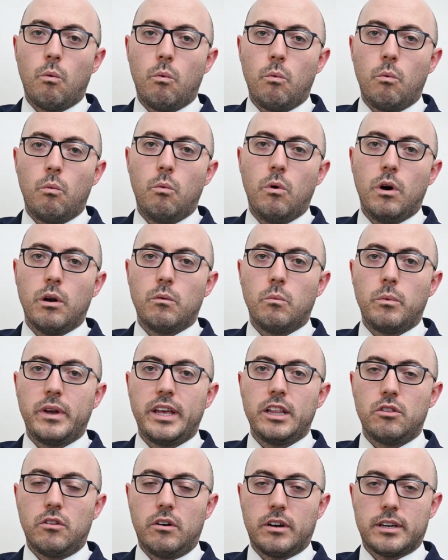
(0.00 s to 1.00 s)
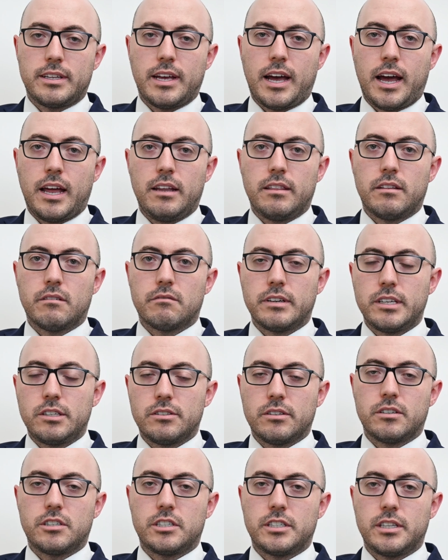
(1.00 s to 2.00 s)
what we looked at in the
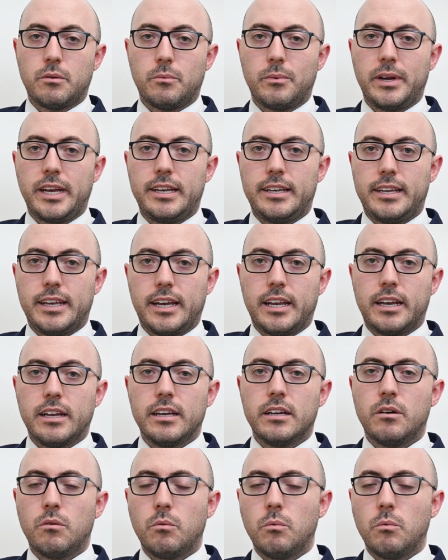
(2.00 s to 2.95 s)
research that we did